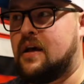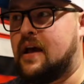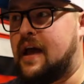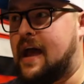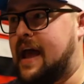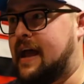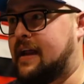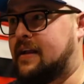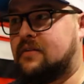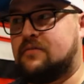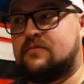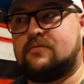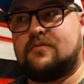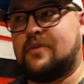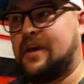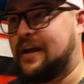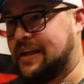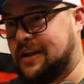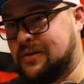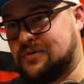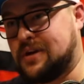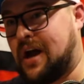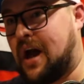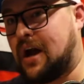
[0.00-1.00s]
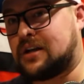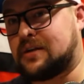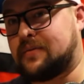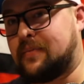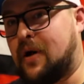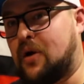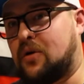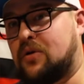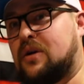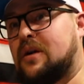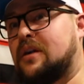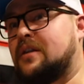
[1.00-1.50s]
And like you talked
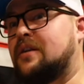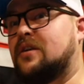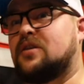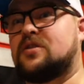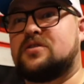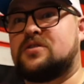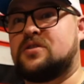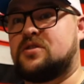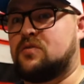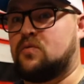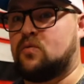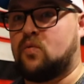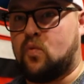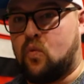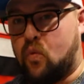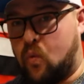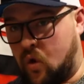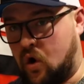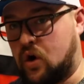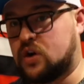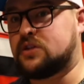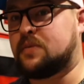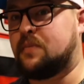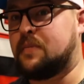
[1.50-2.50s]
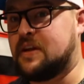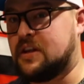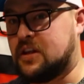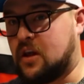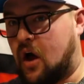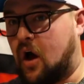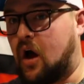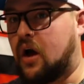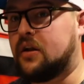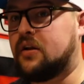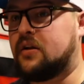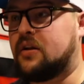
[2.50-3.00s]
about, there's work to be
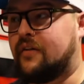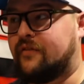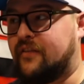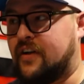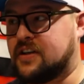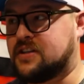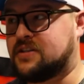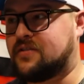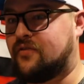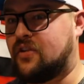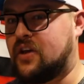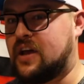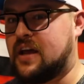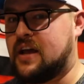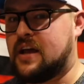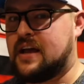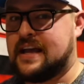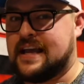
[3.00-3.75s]
done defensively.